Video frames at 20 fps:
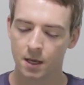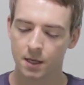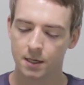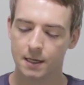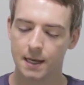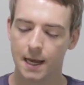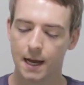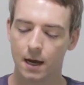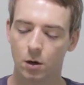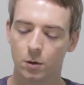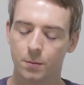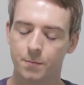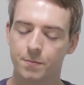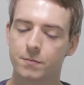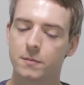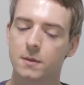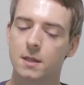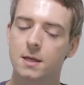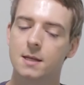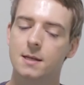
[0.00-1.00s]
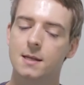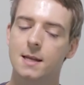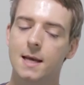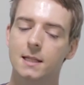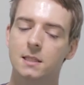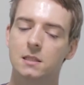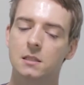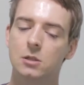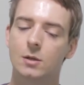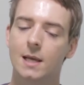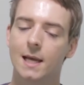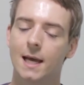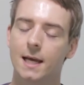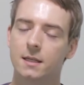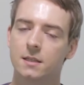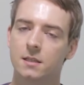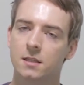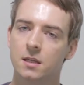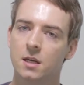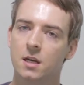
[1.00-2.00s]
Now, let's look
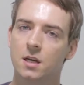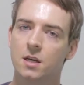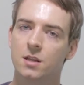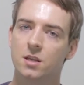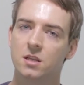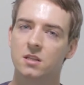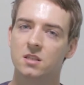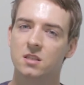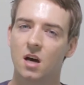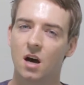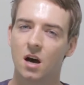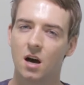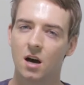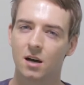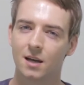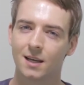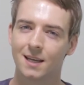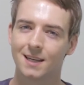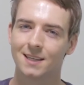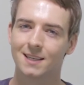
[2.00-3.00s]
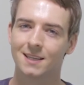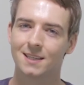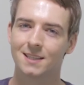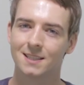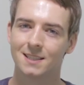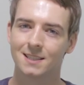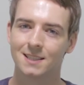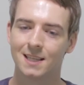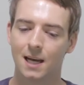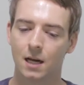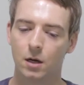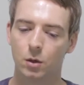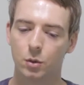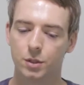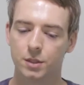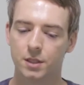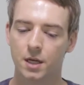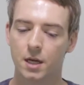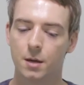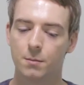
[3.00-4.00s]
at the target
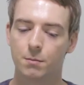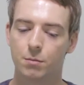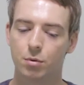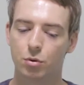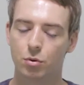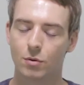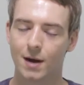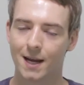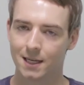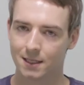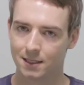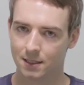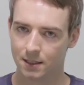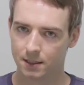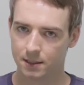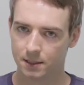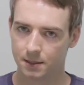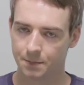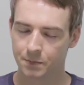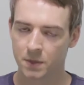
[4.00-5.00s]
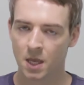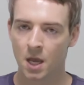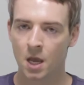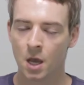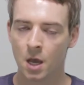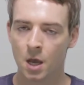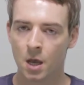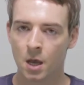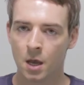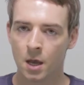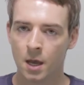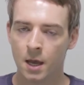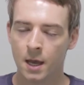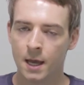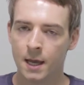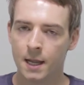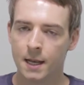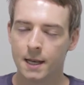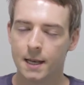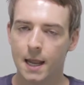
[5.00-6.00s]
sound practice.
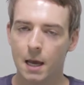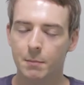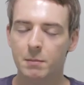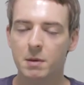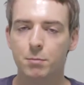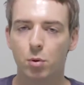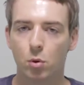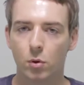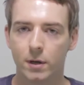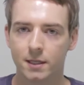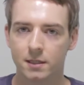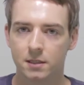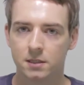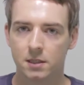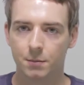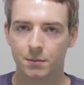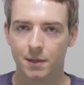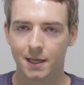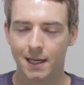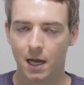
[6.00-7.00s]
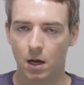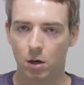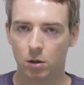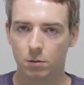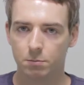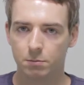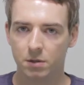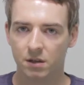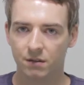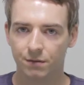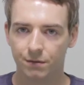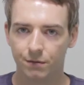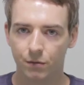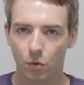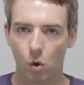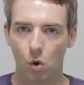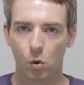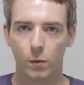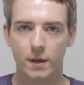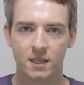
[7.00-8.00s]
Let me point something out
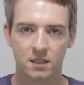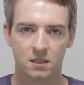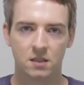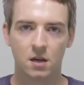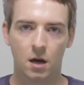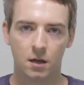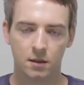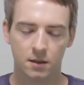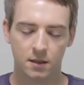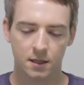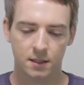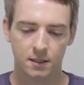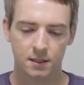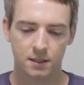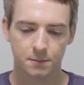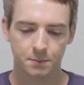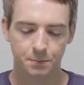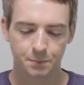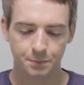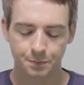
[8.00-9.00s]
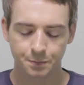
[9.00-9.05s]
before we start this.